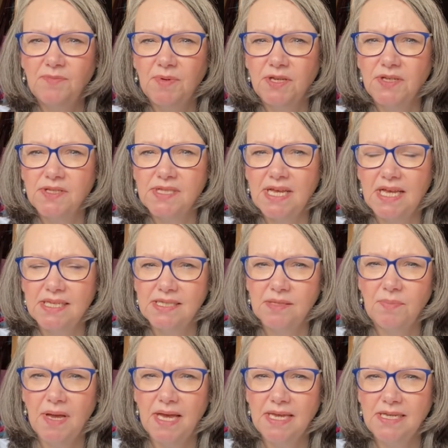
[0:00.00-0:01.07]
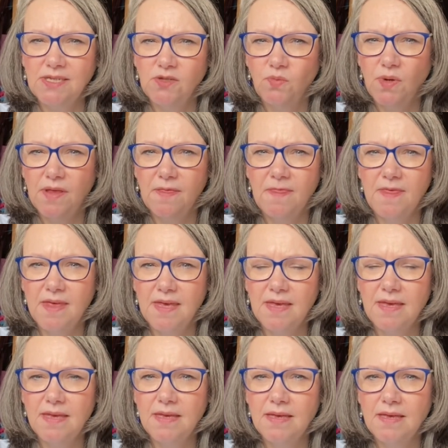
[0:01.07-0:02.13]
because that's the page with the